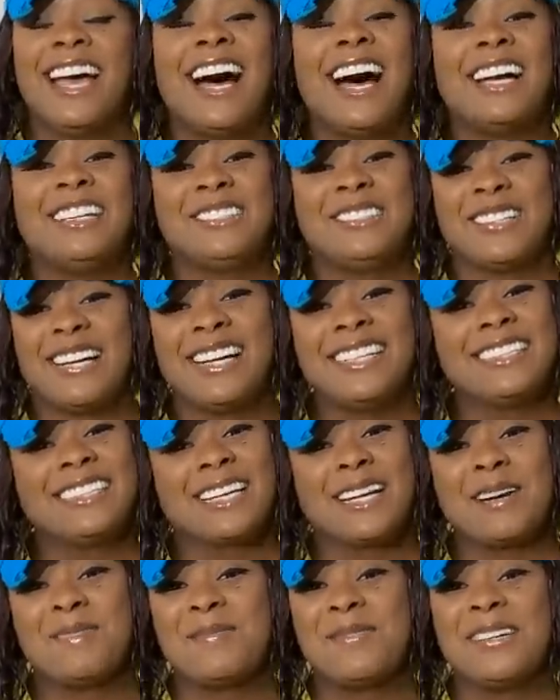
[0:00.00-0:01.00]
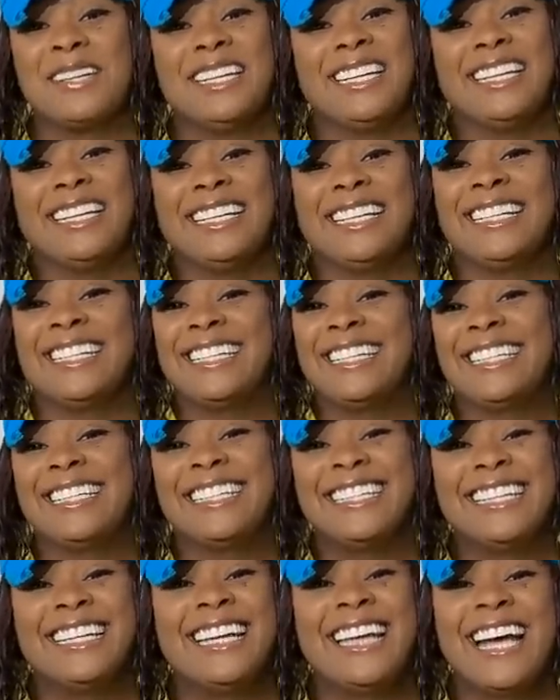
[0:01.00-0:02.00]
I tried to come on here.
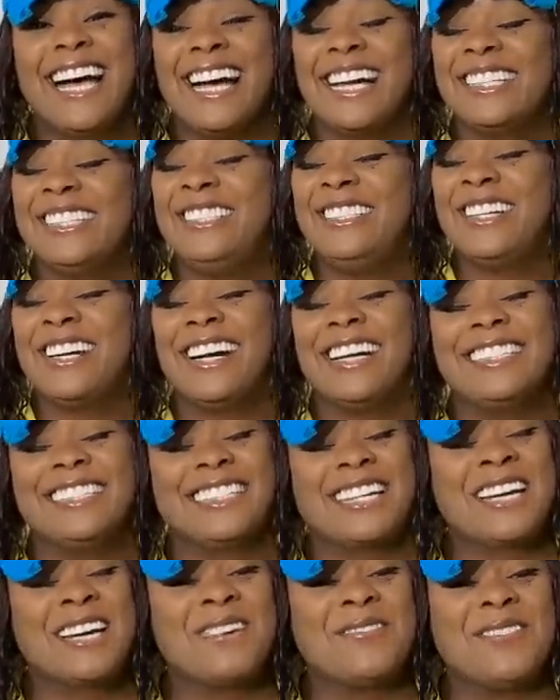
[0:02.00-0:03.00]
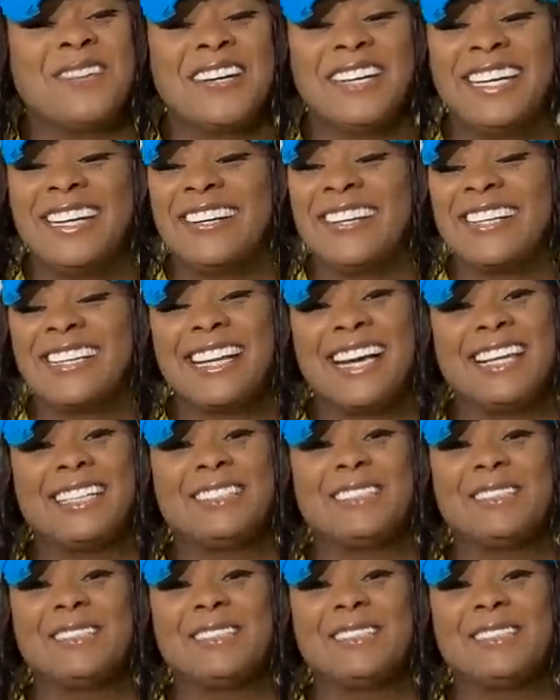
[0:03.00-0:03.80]
I tried to come on here and not